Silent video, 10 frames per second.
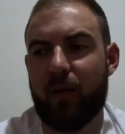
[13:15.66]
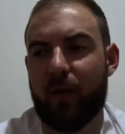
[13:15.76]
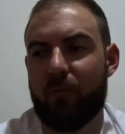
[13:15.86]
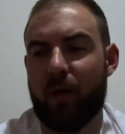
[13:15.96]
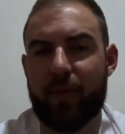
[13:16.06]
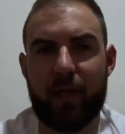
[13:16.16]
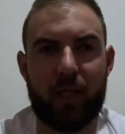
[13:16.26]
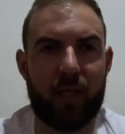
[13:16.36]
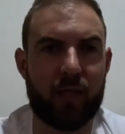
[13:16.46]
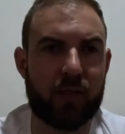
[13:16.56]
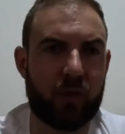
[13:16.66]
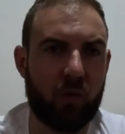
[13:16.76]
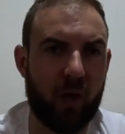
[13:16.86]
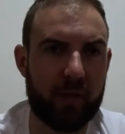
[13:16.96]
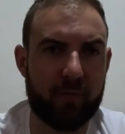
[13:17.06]
One thing that is
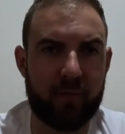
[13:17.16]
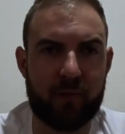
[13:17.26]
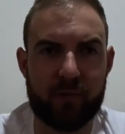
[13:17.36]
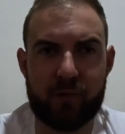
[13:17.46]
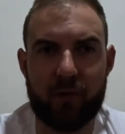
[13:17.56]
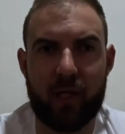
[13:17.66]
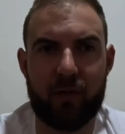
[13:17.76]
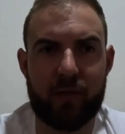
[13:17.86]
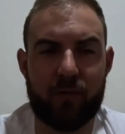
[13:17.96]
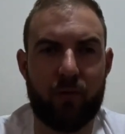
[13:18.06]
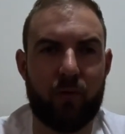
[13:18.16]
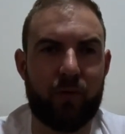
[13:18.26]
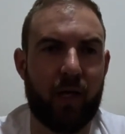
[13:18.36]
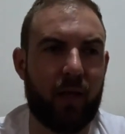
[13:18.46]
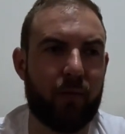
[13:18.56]
quite different to Australia is
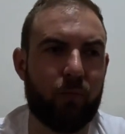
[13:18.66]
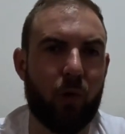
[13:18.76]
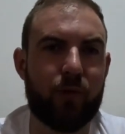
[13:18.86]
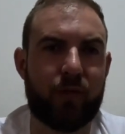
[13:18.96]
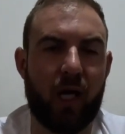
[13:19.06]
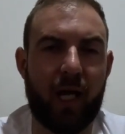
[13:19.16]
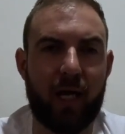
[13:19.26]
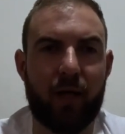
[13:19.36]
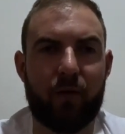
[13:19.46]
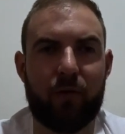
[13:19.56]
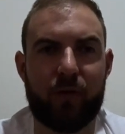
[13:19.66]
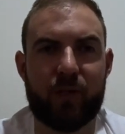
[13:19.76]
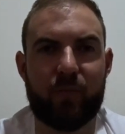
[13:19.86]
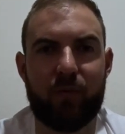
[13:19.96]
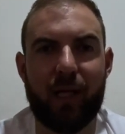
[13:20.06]
none of their rods are out on
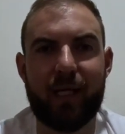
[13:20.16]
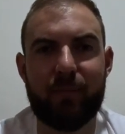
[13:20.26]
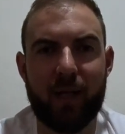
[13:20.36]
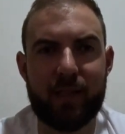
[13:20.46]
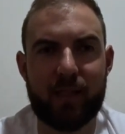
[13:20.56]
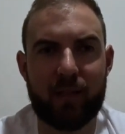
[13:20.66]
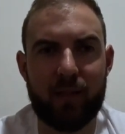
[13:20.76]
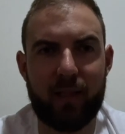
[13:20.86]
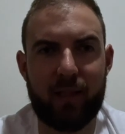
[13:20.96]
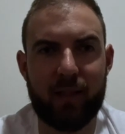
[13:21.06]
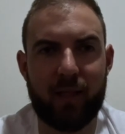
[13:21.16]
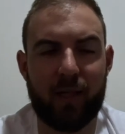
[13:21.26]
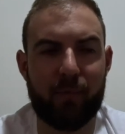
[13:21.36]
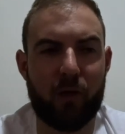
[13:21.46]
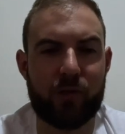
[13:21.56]
display basically.
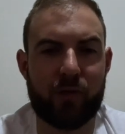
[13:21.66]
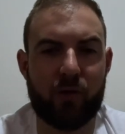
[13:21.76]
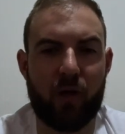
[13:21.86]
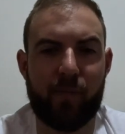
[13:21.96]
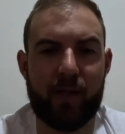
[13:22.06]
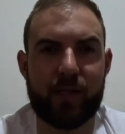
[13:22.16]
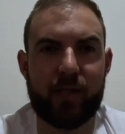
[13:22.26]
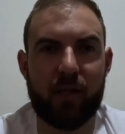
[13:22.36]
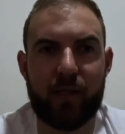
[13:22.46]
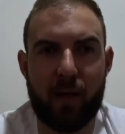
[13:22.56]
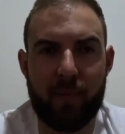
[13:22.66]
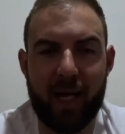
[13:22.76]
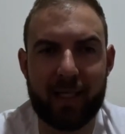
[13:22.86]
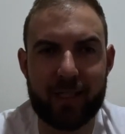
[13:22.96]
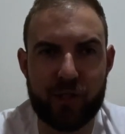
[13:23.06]
Most of the time they're still in their
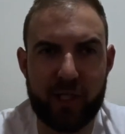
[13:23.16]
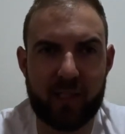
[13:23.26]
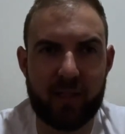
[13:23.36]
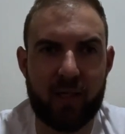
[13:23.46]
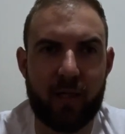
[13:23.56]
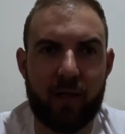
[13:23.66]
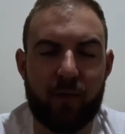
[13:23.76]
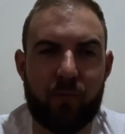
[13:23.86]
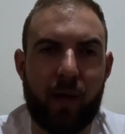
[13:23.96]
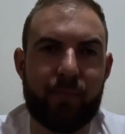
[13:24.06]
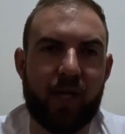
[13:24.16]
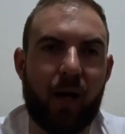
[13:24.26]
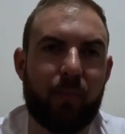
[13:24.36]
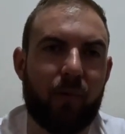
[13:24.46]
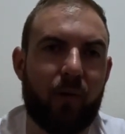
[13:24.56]
packaging, wrapped
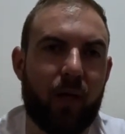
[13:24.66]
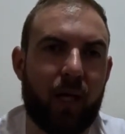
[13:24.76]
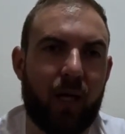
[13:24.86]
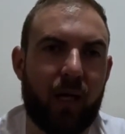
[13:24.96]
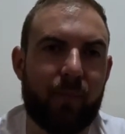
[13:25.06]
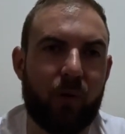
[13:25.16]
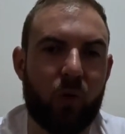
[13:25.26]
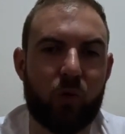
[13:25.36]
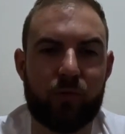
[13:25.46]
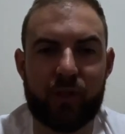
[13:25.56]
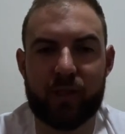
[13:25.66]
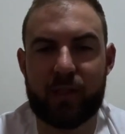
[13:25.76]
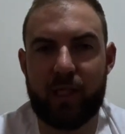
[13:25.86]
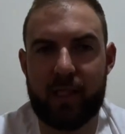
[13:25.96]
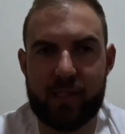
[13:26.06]
up, all
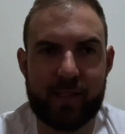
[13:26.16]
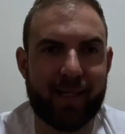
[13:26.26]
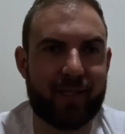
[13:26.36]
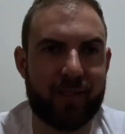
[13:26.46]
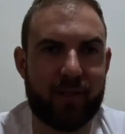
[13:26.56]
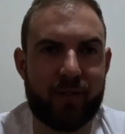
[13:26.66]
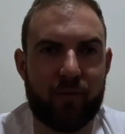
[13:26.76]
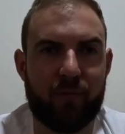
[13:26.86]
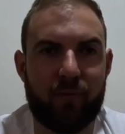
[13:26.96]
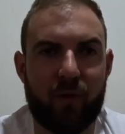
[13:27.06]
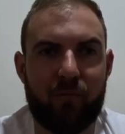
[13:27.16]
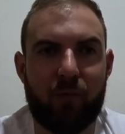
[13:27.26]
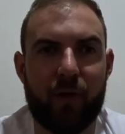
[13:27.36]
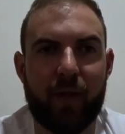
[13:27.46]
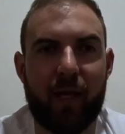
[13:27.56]
just in sections of
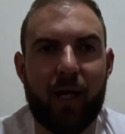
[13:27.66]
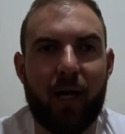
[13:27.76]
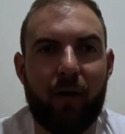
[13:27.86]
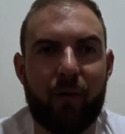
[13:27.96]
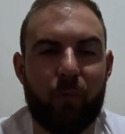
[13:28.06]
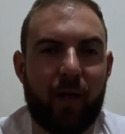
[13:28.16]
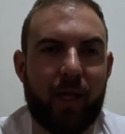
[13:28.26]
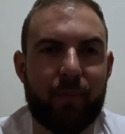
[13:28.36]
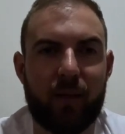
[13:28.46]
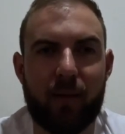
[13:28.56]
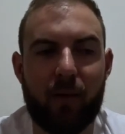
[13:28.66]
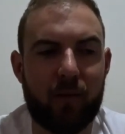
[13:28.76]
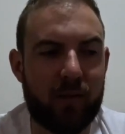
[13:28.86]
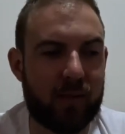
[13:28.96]
what they are and where they belong.